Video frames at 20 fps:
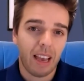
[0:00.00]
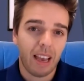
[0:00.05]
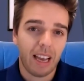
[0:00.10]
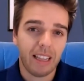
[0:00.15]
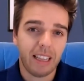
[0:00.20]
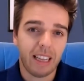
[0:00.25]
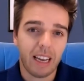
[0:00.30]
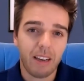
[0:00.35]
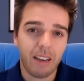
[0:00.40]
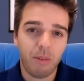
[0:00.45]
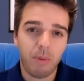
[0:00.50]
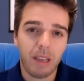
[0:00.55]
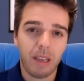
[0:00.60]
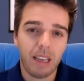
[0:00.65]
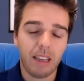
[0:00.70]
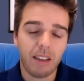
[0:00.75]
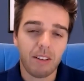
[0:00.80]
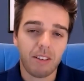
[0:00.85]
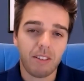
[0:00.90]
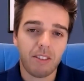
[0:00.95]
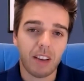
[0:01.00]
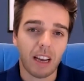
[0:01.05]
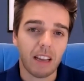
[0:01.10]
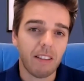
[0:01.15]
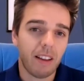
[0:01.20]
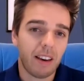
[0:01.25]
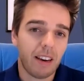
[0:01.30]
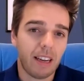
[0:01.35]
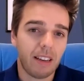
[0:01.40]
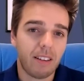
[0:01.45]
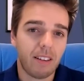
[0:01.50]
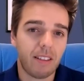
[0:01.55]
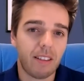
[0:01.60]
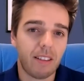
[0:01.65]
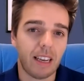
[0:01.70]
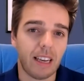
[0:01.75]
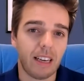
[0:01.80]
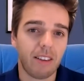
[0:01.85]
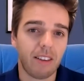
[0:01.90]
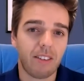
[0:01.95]
And then we generate
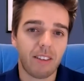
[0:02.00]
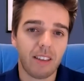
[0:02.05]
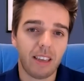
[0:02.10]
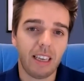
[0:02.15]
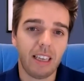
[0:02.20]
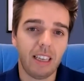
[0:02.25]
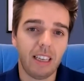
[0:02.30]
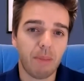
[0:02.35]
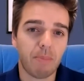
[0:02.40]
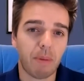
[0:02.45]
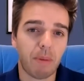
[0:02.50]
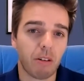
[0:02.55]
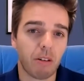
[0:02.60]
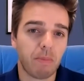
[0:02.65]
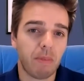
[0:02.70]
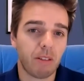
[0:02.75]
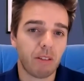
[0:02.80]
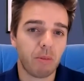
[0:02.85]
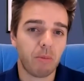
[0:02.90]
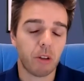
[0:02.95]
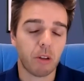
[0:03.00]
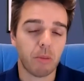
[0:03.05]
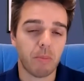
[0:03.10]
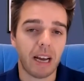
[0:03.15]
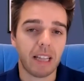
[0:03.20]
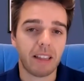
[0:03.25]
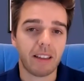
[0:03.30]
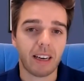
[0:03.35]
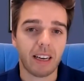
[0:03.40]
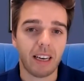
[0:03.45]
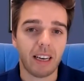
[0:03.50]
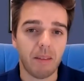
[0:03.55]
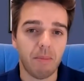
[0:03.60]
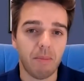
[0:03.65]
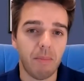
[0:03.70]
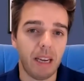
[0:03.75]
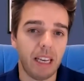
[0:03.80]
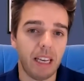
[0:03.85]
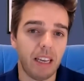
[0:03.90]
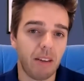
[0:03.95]
things in the Power Platform automatically,
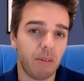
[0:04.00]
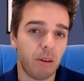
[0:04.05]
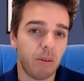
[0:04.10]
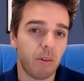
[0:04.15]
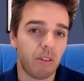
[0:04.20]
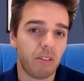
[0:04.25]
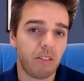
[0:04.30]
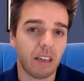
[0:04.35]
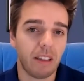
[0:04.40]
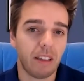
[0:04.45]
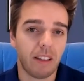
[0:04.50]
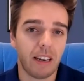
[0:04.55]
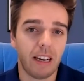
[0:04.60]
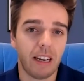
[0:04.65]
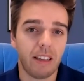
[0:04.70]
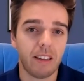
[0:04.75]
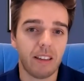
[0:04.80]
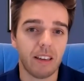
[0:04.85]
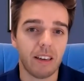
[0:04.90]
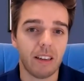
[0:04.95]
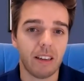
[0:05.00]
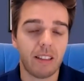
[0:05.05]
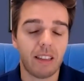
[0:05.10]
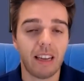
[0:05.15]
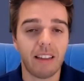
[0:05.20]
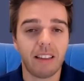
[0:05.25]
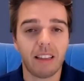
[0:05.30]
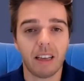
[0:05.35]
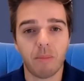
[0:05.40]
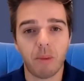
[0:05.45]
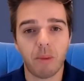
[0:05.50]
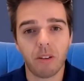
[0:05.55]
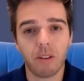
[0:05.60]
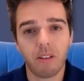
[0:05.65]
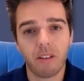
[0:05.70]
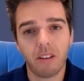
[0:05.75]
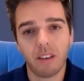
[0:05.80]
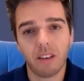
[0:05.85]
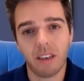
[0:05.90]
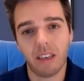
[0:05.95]
meaning we will generate the data
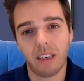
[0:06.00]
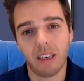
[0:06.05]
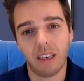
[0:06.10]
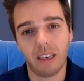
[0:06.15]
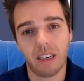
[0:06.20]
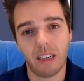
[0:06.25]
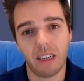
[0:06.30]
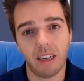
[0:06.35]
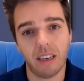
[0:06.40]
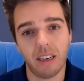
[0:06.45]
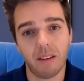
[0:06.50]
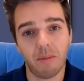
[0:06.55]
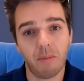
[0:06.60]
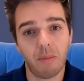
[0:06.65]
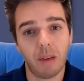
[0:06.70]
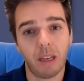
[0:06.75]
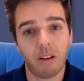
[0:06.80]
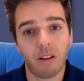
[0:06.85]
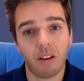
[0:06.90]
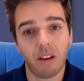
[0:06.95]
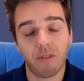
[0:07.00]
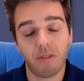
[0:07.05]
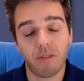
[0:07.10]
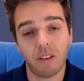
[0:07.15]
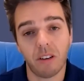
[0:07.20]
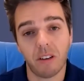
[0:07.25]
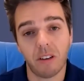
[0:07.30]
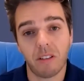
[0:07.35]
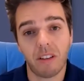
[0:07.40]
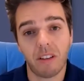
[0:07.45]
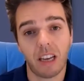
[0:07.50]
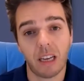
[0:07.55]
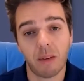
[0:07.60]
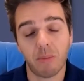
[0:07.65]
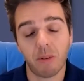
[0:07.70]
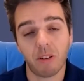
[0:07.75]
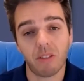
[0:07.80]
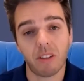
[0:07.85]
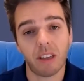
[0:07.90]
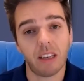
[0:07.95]
model with all of the
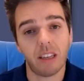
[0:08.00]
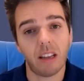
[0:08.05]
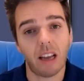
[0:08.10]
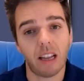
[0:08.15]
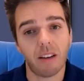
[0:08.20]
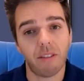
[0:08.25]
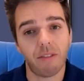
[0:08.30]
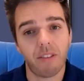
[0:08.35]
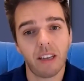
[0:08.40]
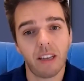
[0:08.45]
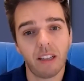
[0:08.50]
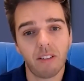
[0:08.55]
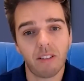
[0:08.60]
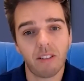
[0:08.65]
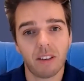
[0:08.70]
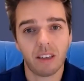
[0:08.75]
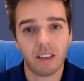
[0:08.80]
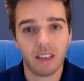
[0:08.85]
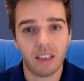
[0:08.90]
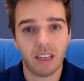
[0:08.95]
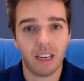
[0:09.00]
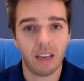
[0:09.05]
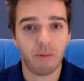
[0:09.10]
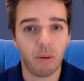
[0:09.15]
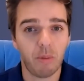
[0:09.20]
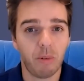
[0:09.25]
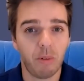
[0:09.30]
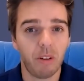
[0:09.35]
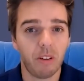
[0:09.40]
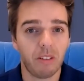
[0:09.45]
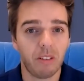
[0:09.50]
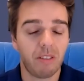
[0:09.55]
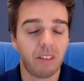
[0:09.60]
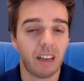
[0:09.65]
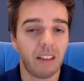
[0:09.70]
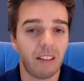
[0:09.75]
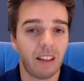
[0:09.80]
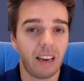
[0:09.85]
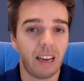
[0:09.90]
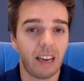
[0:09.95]
tables and the fields. We will
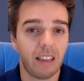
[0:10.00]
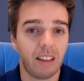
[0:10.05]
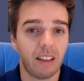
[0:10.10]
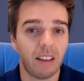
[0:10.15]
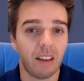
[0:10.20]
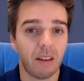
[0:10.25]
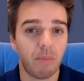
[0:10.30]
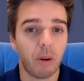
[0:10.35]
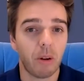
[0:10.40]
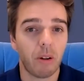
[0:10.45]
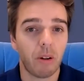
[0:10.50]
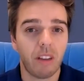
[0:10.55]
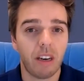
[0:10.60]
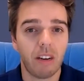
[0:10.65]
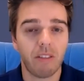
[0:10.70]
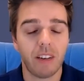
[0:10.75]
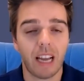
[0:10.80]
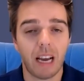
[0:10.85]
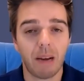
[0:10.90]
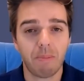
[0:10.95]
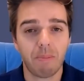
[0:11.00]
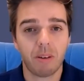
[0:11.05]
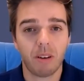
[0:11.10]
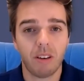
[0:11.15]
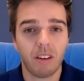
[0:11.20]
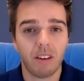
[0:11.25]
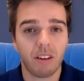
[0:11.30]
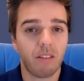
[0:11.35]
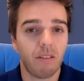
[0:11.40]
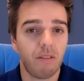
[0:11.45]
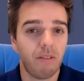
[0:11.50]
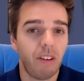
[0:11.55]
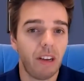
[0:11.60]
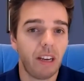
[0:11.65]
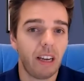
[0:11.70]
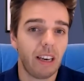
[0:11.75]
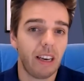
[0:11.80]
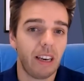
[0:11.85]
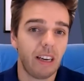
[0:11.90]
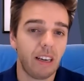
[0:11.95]
generate a model-driven app,
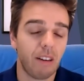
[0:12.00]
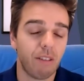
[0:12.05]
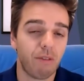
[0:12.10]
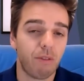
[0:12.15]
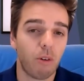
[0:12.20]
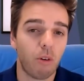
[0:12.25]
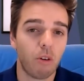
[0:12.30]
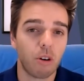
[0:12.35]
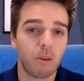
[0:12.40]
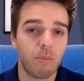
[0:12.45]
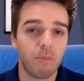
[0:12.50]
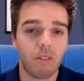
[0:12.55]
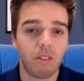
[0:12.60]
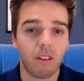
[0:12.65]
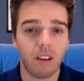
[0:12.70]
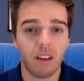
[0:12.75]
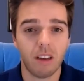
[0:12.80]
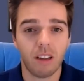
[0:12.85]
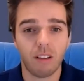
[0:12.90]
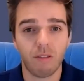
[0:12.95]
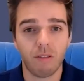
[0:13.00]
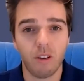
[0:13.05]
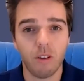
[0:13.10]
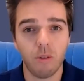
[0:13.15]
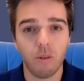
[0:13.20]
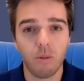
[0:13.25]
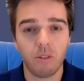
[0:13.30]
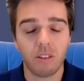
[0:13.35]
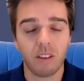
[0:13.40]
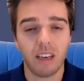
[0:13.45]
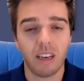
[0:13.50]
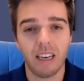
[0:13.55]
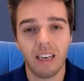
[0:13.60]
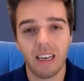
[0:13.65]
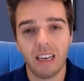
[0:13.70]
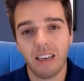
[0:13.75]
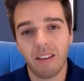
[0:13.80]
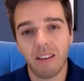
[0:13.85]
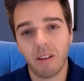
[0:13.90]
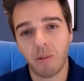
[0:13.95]
configuring the forms, the views.
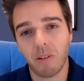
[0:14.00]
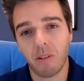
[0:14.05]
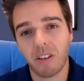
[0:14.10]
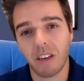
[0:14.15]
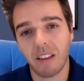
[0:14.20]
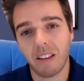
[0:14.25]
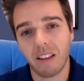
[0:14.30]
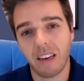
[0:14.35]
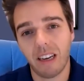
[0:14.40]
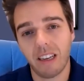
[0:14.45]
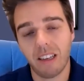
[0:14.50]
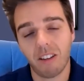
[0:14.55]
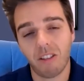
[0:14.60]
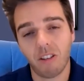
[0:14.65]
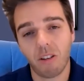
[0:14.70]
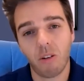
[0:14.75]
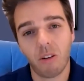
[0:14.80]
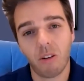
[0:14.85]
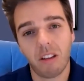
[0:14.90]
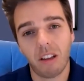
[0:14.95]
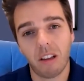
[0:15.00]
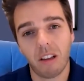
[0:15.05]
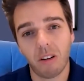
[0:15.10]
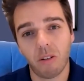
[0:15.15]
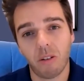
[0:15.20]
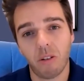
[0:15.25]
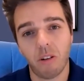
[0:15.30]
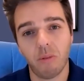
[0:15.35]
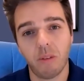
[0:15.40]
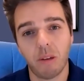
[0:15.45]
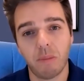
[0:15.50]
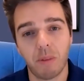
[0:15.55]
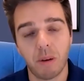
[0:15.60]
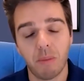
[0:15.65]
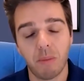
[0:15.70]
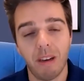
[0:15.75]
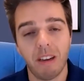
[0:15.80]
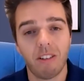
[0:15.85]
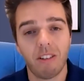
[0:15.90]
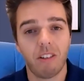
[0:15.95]
We will generate a security role with
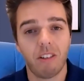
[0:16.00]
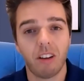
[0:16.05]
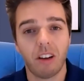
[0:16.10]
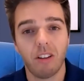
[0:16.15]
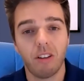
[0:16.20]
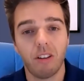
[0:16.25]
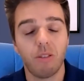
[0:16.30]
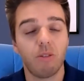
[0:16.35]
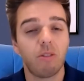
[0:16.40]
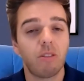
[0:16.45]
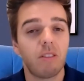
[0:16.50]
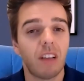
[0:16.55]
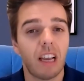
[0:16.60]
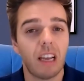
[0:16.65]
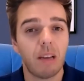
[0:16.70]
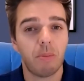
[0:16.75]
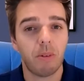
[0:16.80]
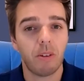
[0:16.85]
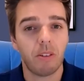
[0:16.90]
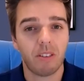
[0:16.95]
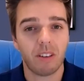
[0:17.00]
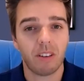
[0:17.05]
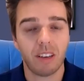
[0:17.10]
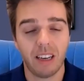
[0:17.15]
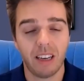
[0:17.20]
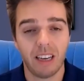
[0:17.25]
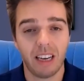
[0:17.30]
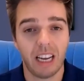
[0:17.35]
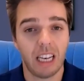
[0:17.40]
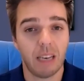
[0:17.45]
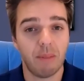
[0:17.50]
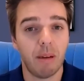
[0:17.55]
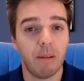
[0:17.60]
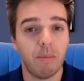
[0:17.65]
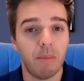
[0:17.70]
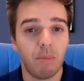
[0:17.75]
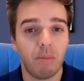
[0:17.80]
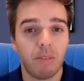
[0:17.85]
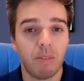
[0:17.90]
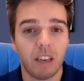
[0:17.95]
permissions on those tables and the
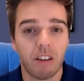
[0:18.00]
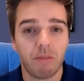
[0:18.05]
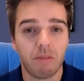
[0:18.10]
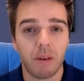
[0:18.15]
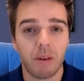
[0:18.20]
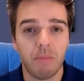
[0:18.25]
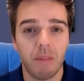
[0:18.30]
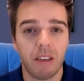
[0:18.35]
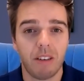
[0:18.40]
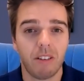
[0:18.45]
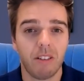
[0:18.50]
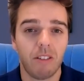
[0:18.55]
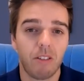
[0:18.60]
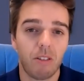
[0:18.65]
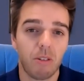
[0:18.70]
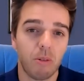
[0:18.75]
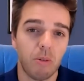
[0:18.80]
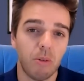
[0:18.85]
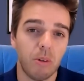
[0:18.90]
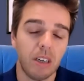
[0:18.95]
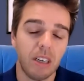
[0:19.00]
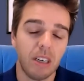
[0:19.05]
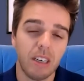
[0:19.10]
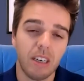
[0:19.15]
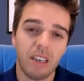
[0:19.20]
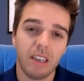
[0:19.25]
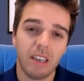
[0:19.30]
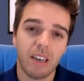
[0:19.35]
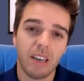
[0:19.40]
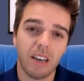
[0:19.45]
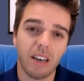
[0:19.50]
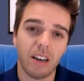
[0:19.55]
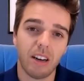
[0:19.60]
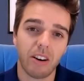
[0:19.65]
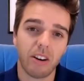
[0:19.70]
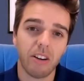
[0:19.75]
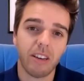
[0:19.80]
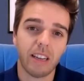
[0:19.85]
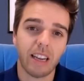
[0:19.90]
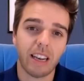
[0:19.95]
minimum set of permissions to
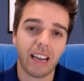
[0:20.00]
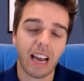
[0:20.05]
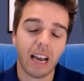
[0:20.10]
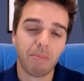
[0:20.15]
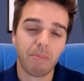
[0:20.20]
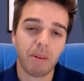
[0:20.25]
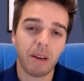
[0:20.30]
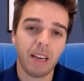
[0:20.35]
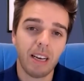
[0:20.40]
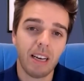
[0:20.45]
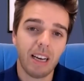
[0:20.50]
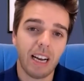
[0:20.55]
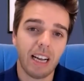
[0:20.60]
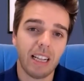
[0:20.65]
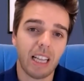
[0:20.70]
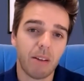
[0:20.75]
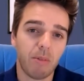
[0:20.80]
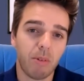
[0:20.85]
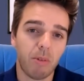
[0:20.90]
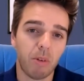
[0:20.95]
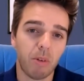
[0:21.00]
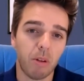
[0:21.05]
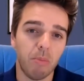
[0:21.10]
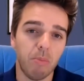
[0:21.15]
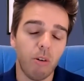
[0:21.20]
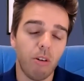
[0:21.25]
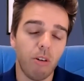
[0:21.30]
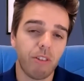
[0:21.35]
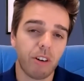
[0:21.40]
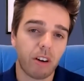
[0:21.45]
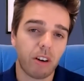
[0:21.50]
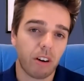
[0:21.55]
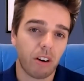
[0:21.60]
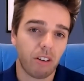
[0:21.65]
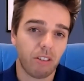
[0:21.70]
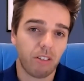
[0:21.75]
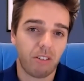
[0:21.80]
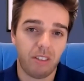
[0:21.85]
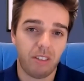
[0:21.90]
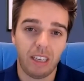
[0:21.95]
run that app. And then we will move
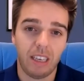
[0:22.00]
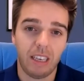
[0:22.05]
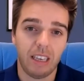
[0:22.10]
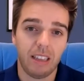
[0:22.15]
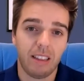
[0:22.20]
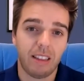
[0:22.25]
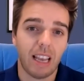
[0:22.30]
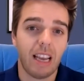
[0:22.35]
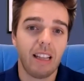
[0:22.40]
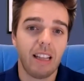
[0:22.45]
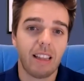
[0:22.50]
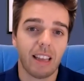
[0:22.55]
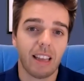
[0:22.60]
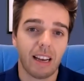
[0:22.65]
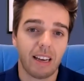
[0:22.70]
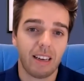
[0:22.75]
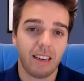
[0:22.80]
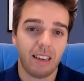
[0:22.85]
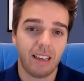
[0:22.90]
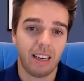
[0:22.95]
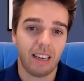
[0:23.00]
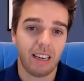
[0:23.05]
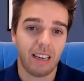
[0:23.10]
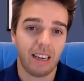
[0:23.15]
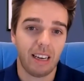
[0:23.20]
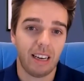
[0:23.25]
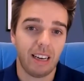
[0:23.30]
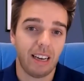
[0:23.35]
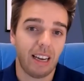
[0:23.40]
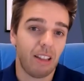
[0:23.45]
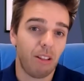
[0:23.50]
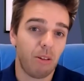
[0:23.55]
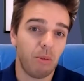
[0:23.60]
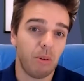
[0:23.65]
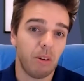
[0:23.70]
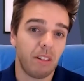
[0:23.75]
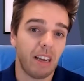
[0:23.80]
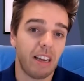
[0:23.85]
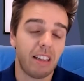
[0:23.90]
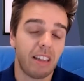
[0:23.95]
across the data and
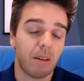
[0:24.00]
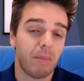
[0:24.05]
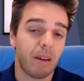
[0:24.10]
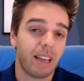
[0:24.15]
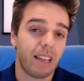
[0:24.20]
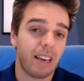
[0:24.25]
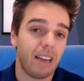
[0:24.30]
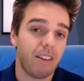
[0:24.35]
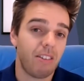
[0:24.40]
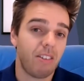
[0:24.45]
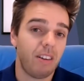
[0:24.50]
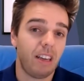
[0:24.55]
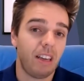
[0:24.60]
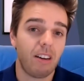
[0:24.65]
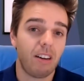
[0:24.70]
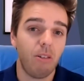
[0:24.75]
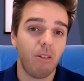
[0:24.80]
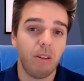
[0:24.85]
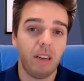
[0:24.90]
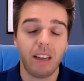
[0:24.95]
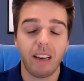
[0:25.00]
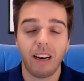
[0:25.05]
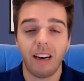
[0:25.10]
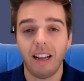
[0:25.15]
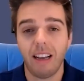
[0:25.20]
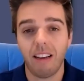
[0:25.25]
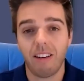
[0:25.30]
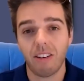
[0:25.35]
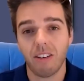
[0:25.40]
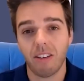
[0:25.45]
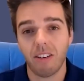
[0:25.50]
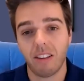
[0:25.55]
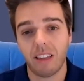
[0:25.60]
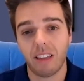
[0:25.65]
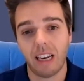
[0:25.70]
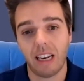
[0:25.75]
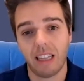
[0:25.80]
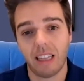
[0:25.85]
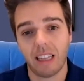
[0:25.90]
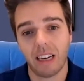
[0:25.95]
do a data migration, including relational
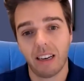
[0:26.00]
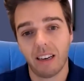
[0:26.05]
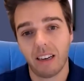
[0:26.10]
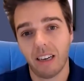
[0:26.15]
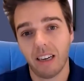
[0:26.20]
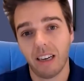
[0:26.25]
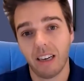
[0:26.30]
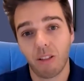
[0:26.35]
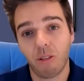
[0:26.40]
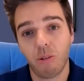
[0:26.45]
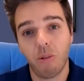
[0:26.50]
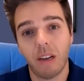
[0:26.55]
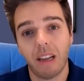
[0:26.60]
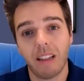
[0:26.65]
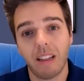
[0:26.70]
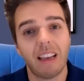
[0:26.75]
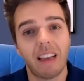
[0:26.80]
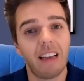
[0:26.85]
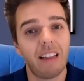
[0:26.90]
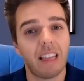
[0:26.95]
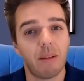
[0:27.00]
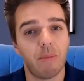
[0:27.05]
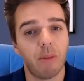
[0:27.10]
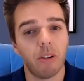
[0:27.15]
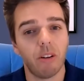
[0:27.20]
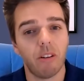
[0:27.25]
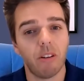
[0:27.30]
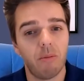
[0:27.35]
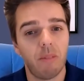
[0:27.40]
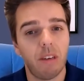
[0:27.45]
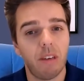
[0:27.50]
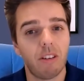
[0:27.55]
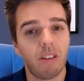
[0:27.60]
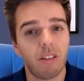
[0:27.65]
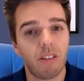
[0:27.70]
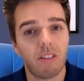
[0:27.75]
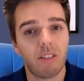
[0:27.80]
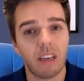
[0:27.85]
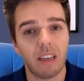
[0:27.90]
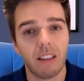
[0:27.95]
data, to that data model we
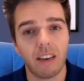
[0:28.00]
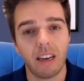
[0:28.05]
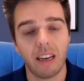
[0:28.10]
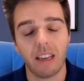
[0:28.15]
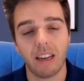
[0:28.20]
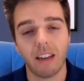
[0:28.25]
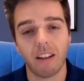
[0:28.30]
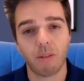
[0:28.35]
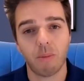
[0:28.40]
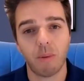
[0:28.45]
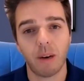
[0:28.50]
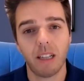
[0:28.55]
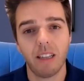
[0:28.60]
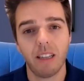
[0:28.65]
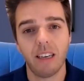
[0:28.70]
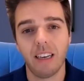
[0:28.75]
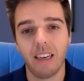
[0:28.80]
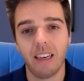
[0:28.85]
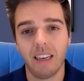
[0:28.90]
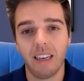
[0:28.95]
just generated as well.